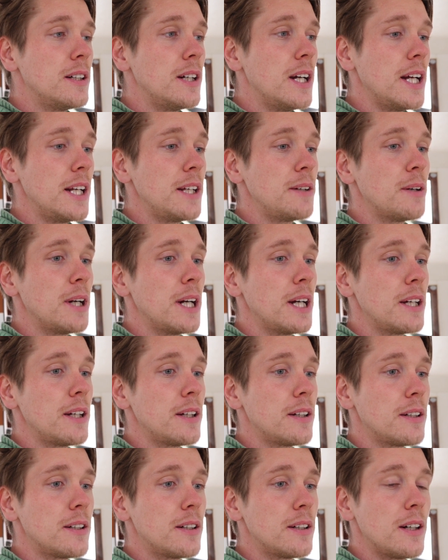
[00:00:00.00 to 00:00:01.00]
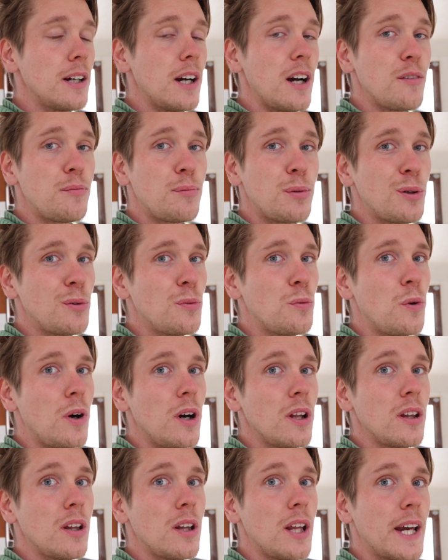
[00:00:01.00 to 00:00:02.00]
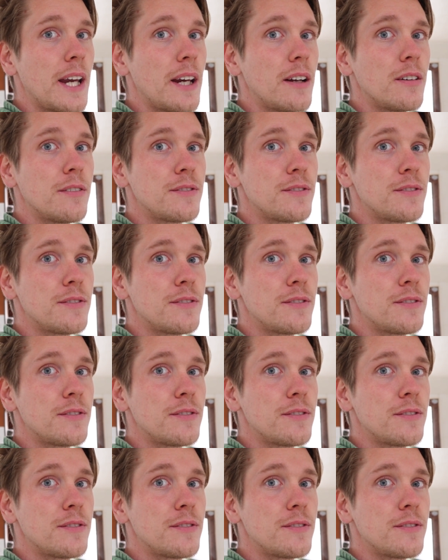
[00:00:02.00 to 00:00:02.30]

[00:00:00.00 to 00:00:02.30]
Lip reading: Anyway, I've put one layer